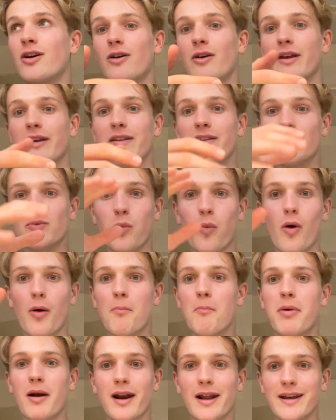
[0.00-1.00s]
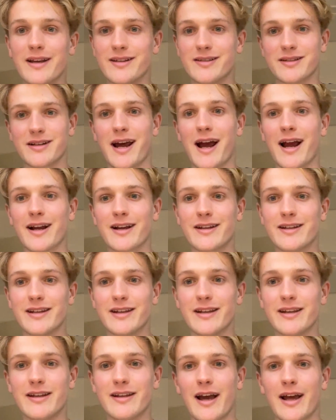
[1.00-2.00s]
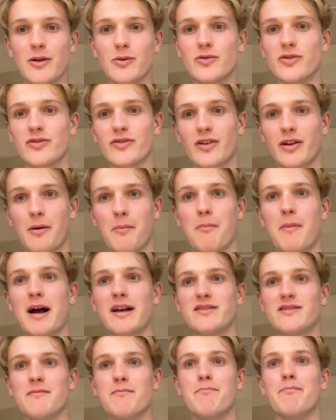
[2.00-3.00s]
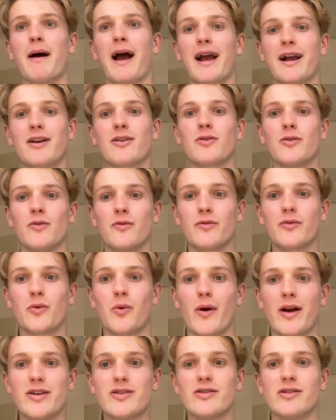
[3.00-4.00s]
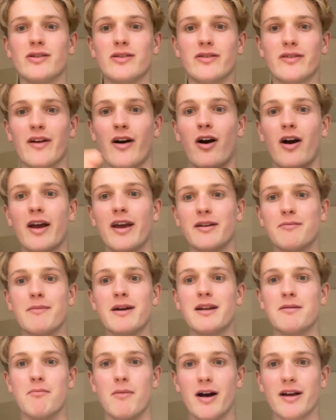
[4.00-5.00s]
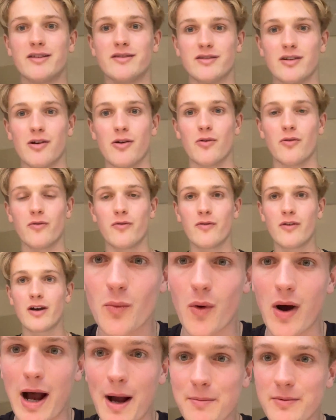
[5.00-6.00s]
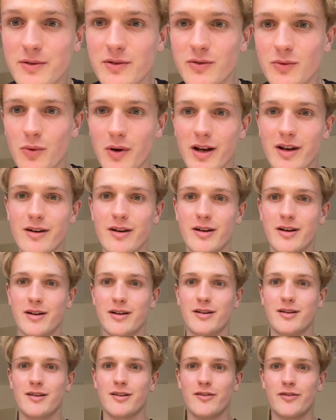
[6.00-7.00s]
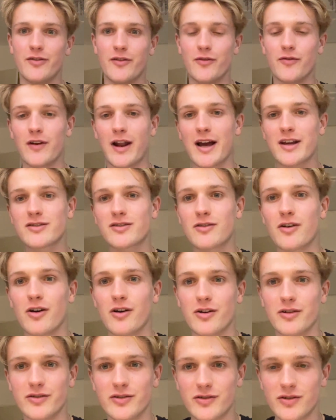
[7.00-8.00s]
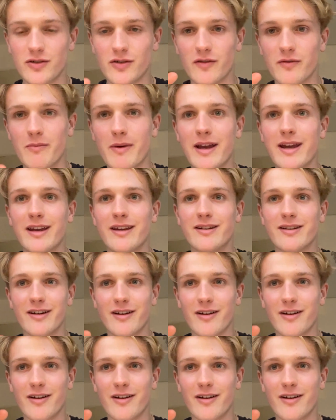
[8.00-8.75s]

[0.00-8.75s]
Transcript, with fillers: in this one place in Anki, and it was just like a massive bank of questions that I had made myself. What happens when the flashcards you've made